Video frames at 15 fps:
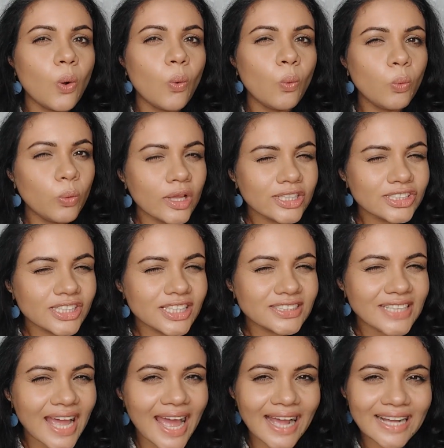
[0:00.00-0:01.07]
which
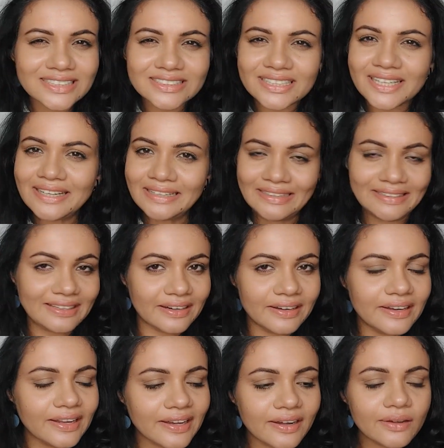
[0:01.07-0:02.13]
it actually
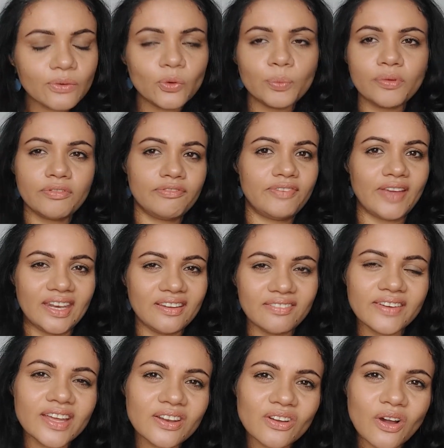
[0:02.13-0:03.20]
didn't. To be very
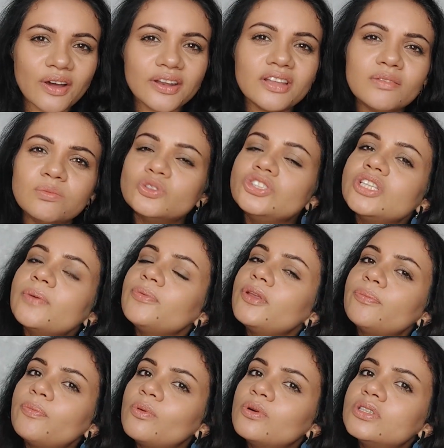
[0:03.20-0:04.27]
very honest, mujhe
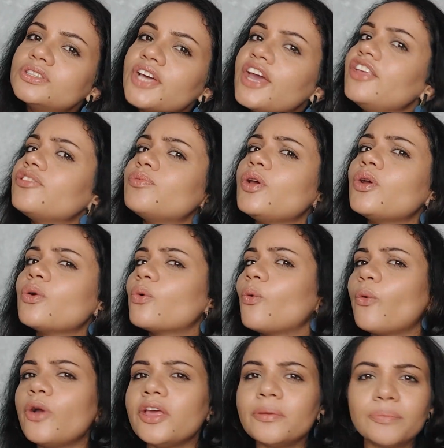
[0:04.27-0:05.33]
apne pore size se
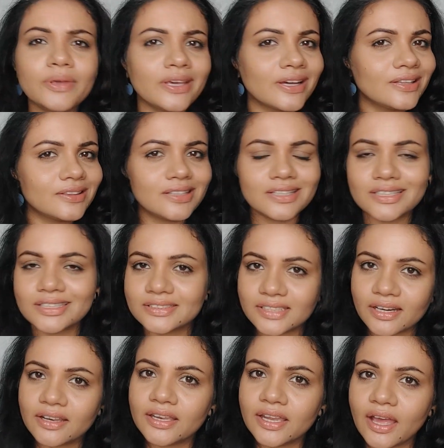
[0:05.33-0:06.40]
koi bhi antar
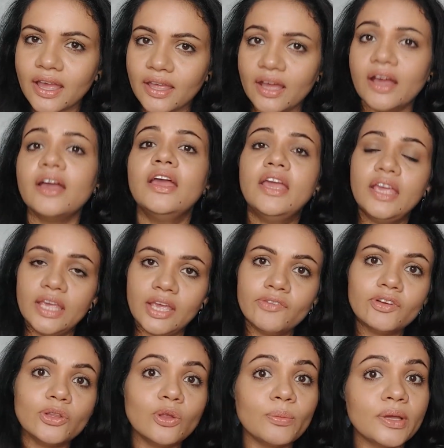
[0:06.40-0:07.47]
nazar nahi aaya.
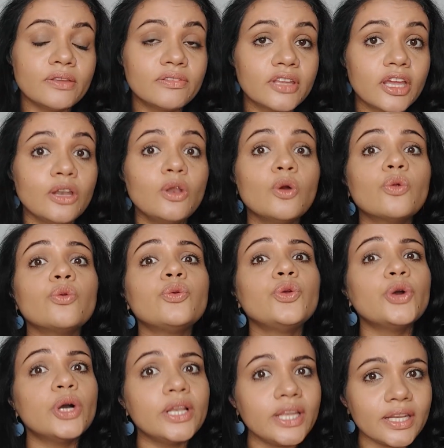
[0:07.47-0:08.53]
Even though my skin looked
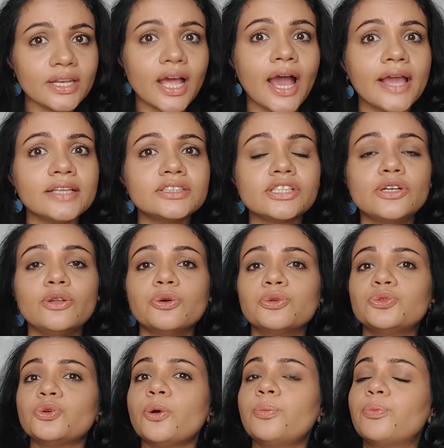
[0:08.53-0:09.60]
really nice, it looked
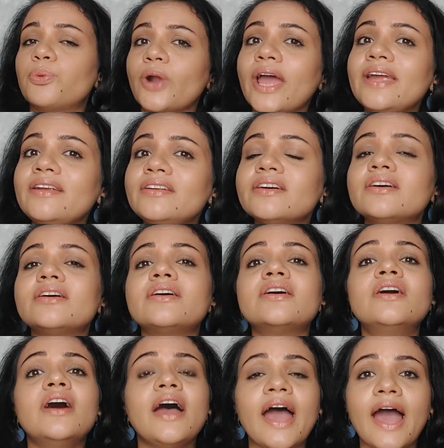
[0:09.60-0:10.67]
so brighter
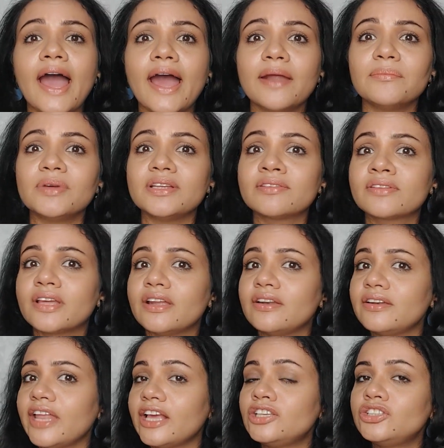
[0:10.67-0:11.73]
and my
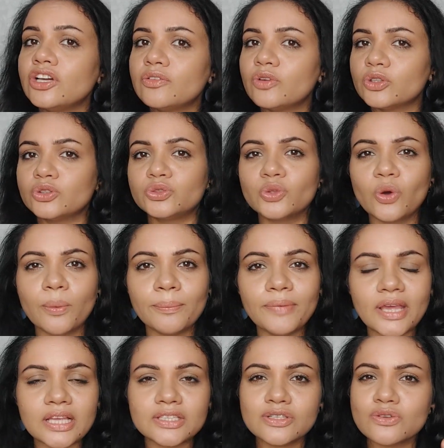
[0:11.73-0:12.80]
skin texture was so
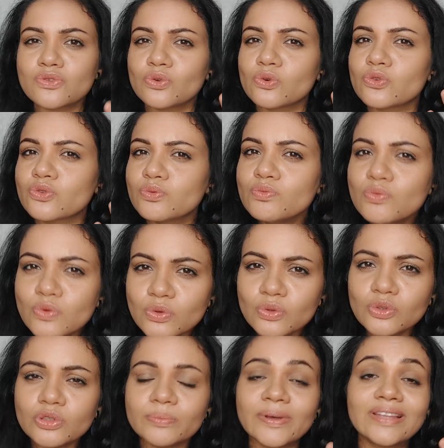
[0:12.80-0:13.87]
amazing, so
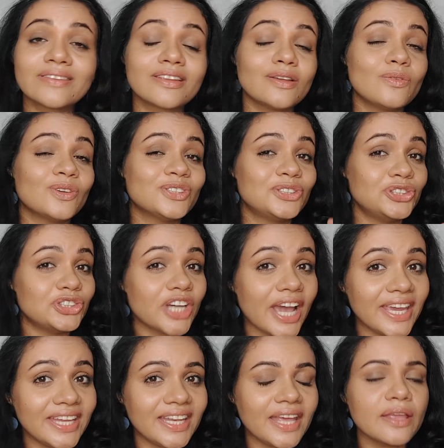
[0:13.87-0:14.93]
smooth, my skin was
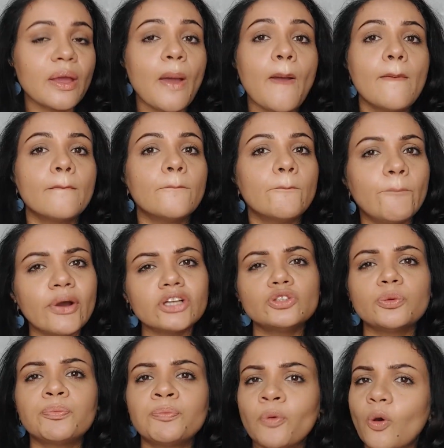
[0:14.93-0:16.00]
shining. But
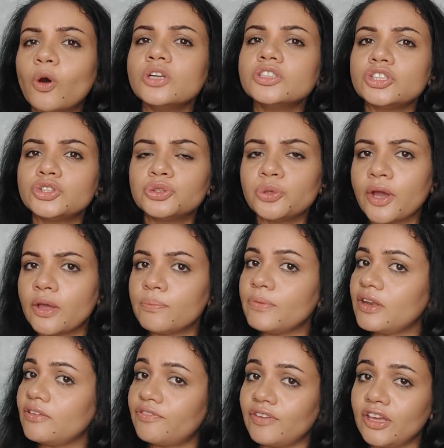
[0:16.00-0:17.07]
the pores issue hai
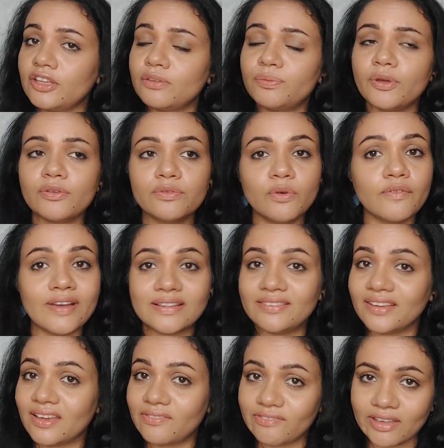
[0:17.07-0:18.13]
mere face pe wo
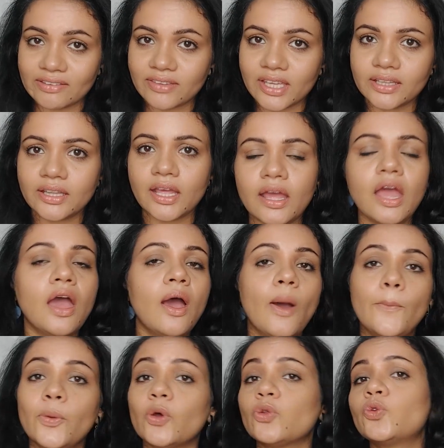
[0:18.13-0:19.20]
waise ke waise hi the,
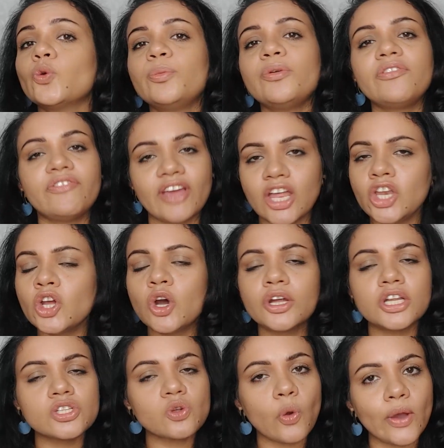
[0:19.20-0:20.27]
because to be very
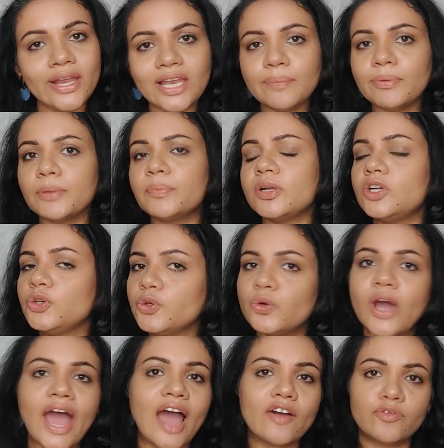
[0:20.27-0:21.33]
honest, oily people do
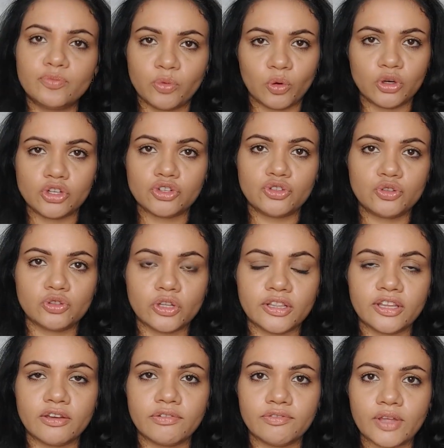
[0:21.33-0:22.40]
have pore issues
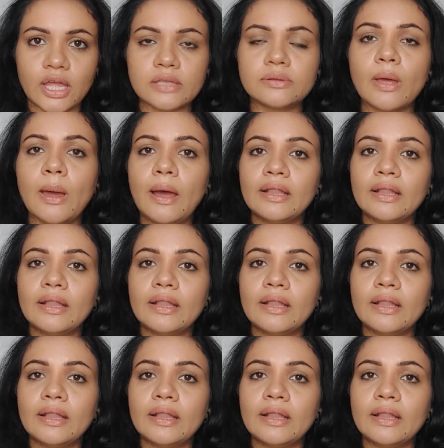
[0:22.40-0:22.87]
on their face.